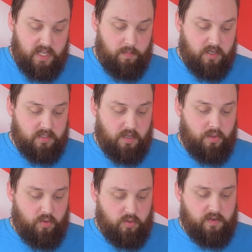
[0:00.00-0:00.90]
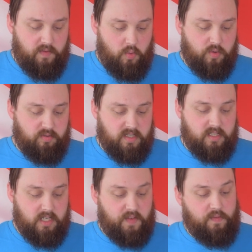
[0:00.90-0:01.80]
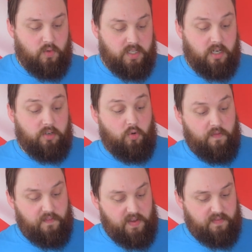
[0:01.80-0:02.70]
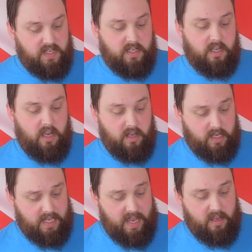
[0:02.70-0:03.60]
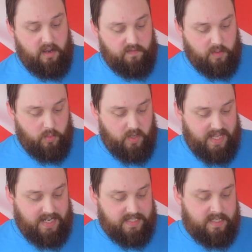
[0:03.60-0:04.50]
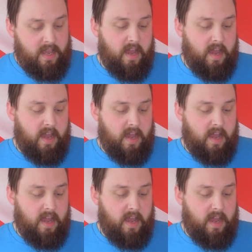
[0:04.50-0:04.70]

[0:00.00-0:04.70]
Because I thought of ordering size 49 or 50 to get comfortable in it.